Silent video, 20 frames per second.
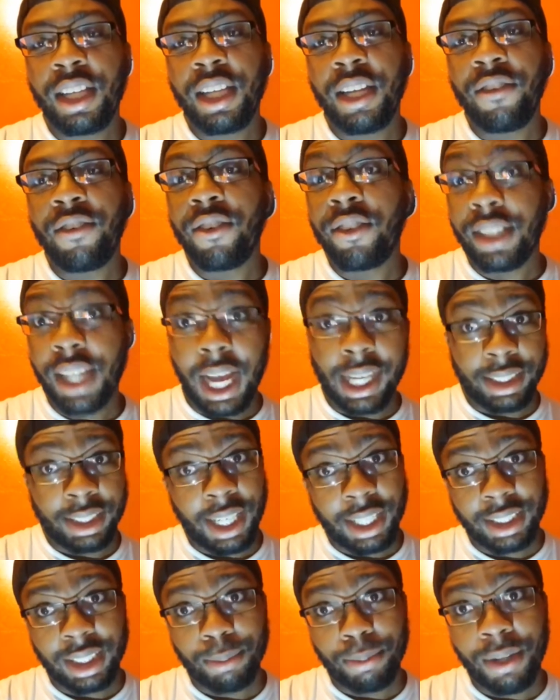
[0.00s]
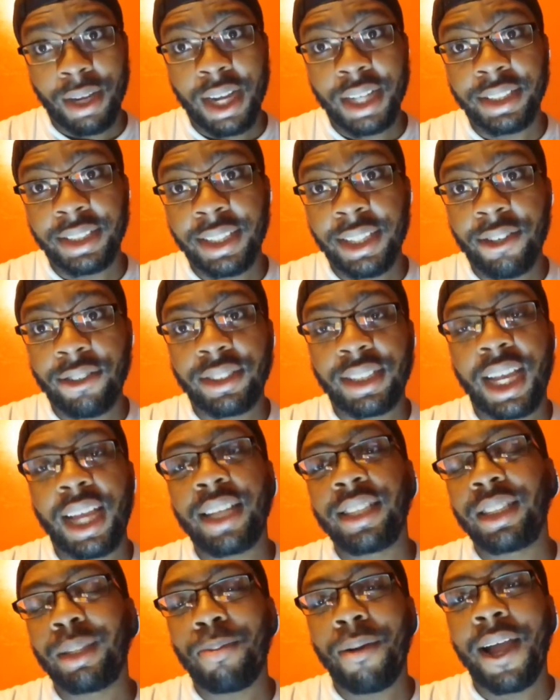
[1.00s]
That's not surprising. It was kind
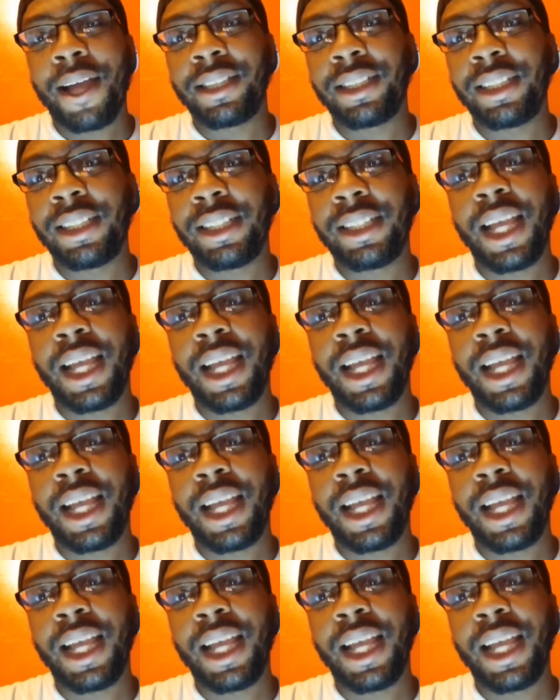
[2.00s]
of surprising